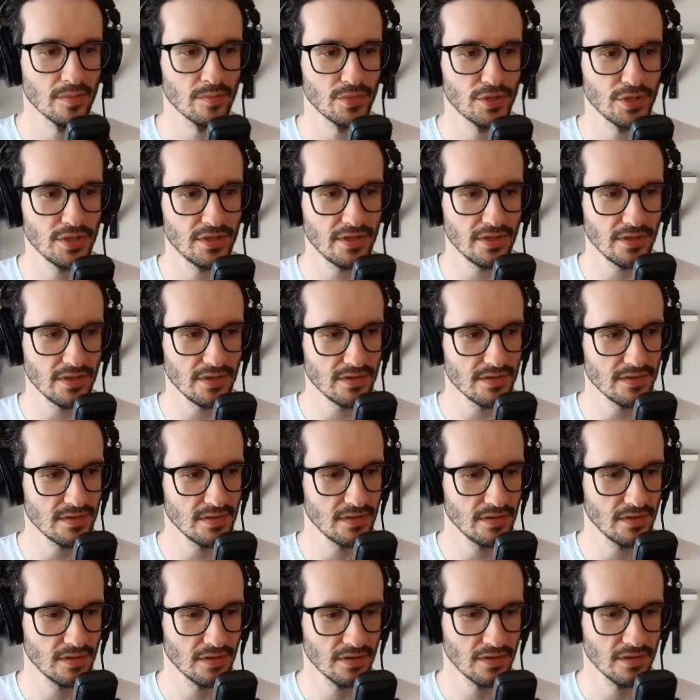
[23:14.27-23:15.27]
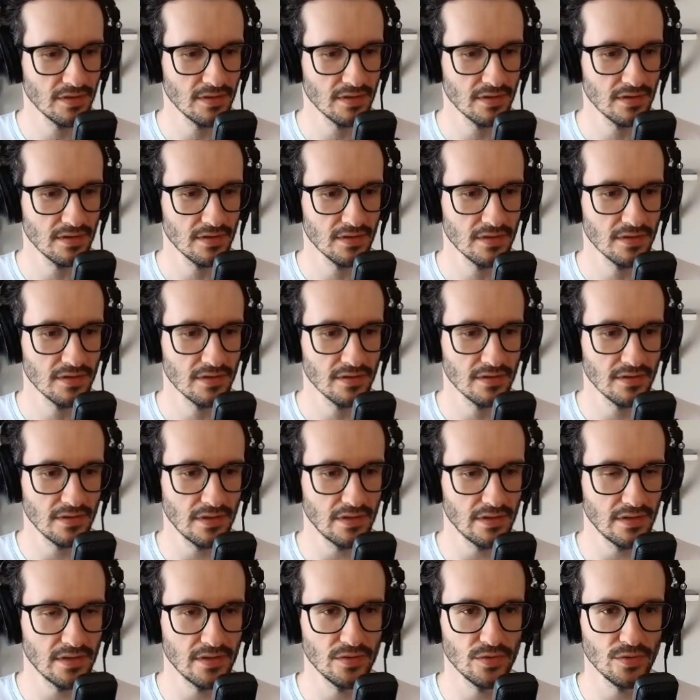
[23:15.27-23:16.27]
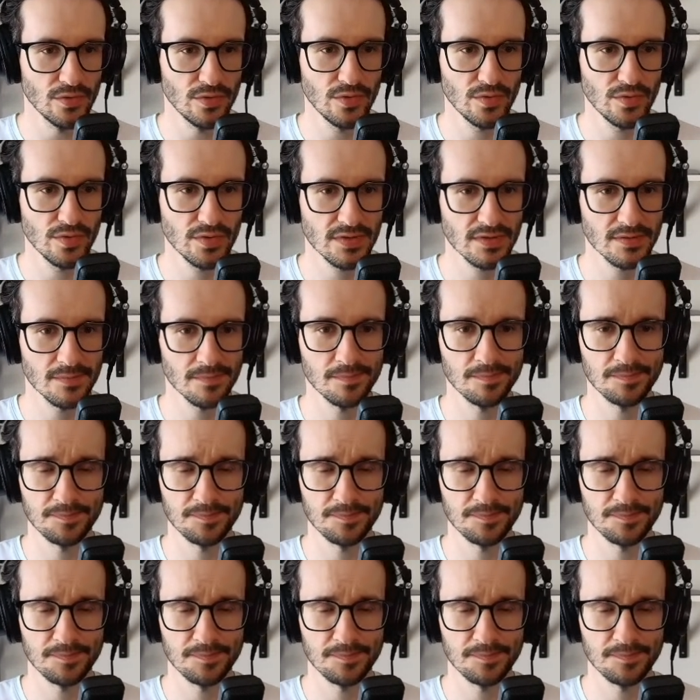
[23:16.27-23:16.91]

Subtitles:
Pretty easy to use,